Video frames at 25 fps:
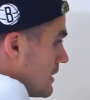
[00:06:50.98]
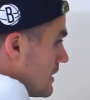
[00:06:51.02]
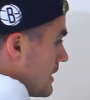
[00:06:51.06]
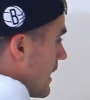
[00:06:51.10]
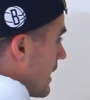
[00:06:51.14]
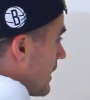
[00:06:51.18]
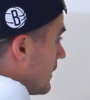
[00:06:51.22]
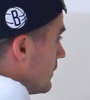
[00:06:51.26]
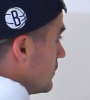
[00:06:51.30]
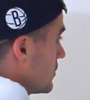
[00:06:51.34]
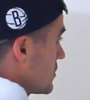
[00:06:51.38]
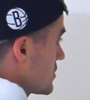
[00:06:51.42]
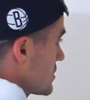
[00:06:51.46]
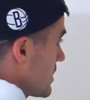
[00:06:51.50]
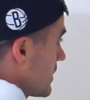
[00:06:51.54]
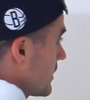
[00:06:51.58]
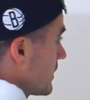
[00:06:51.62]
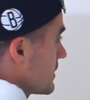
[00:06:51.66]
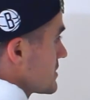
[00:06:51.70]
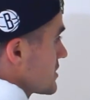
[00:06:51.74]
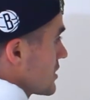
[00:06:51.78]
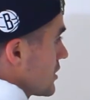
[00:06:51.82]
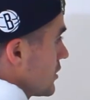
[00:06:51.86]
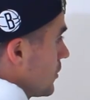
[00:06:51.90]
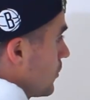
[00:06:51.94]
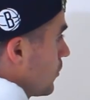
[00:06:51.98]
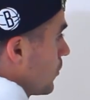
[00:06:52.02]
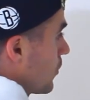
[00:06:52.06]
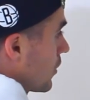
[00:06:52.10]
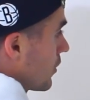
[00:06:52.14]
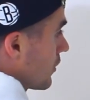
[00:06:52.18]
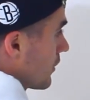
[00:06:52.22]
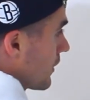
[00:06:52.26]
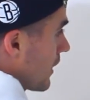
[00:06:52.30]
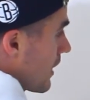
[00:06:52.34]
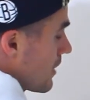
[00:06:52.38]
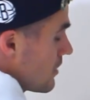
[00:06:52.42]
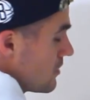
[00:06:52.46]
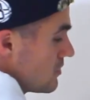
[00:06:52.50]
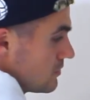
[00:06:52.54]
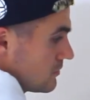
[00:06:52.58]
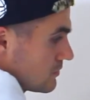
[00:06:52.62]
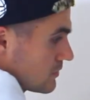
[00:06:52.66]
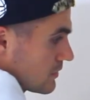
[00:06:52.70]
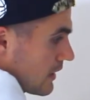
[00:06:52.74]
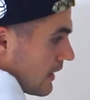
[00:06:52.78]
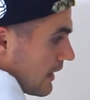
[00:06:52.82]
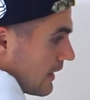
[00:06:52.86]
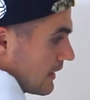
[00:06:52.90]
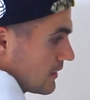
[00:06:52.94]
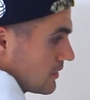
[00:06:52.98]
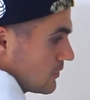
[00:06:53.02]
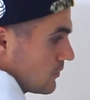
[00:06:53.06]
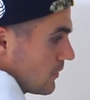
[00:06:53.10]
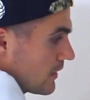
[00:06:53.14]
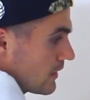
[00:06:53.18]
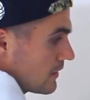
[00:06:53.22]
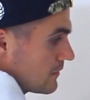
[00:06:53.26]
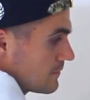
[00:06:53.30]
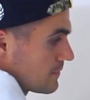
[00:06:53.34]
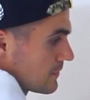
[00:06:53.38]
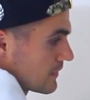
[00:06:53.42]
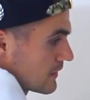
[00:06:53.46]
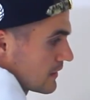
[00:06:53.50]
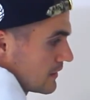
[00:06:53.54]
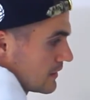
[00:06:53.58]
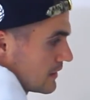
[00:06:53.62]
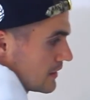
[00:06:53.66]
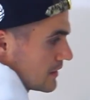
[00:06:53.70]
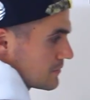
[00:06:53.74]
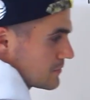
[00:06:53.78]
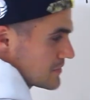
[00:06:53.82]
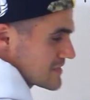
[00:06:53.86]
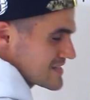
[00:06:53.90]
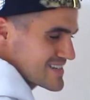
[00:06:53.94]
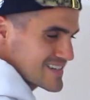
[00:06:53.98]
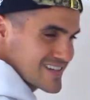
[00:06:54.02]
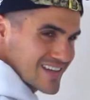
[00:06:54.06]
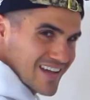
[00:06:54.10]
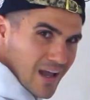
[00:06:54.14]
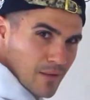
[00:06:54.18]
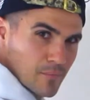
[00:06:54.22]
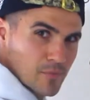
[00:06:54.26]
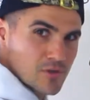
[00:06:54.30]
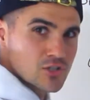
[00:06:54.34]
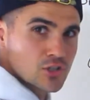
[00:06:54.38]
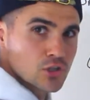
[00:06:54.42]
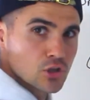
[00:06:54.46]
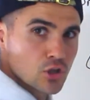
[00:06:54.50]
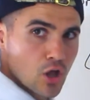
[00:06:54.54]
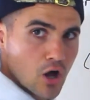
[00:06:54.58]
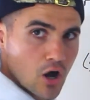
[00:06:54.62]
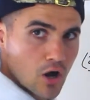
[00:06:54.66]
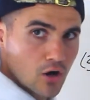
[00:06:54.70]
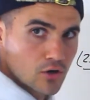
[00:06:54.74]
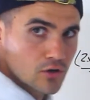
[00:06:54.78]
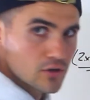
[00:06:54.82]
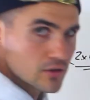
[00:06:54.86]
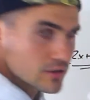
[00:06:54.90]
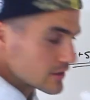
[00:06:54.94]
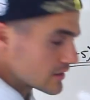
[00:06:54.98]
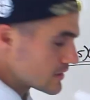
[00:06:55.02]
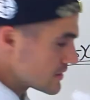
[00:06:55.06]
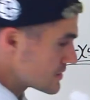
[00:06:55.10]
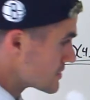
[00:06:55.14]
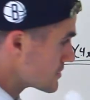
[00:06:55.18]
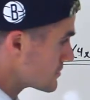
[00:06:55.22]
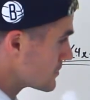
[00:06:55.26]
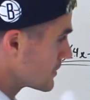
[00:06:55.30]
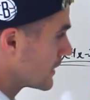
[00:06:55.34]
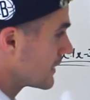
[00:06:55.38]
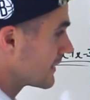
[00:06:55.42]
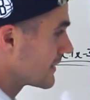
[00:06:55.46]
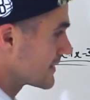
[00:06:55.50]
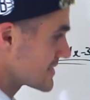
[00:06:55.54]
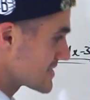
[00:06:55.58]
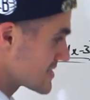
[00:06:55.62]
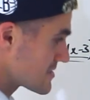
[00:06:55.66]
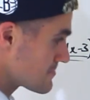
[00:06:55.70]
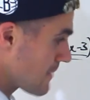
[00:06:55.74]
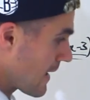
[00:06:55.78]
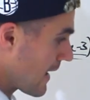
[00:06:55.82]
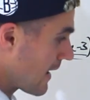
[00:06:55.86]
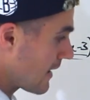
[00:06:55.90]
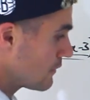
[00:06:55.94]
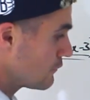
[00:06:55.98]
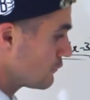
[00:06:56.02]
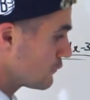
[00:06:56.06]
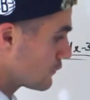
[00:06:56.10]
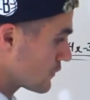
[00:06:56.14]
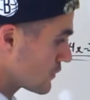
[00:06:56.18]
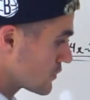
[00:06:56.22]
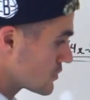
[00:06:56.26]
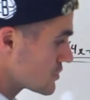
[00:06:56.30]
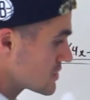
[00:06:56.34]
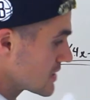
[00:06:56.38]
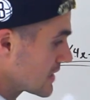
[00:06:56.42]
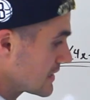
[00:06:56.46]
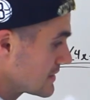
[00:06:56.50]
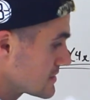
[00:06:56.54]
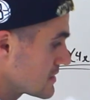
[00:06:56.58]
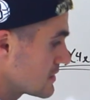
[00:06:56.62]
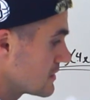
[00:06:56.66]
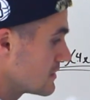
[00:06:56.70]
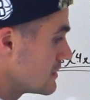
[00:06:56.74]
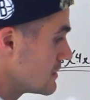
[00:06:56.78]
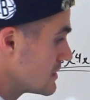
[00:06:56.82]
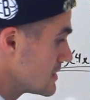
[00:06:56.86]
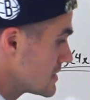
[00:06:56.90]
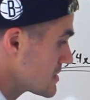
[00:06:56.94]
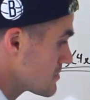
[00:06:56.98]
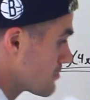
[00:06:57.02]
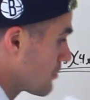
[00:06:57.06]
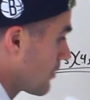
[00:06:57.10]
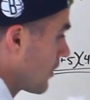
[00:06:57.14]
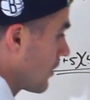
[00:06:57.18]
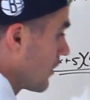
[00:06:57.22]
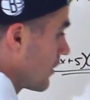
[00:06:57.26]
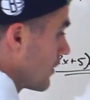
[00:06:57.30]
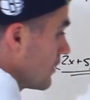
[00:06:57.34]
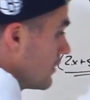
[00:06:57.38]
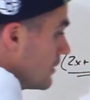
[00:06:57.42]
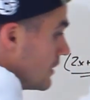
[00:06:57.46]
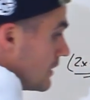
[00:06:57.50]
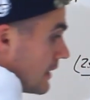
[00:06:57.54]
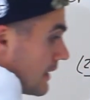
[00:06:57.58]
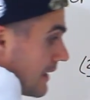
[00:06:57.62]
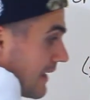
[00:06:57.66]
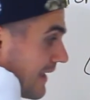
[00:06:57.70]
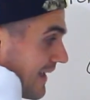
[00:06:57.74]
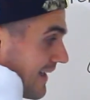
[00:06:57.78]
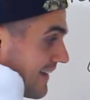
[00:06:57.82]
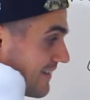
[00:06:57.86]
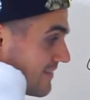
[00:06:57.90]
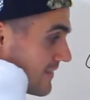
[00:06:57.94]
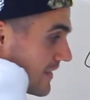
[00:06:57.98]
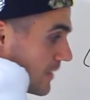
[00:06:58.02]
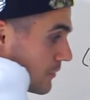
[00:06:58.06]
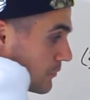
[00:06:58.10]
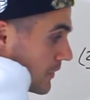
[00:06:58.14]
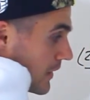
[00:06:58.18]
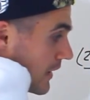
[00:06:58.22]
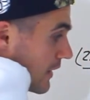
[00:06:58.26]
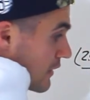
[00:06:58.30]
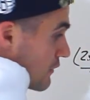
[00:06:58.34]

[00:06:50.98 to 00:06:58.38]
Yeah, it looks like it's going to work out anyway, but see how much longer it is. So we got to expand first, get to this part, and then we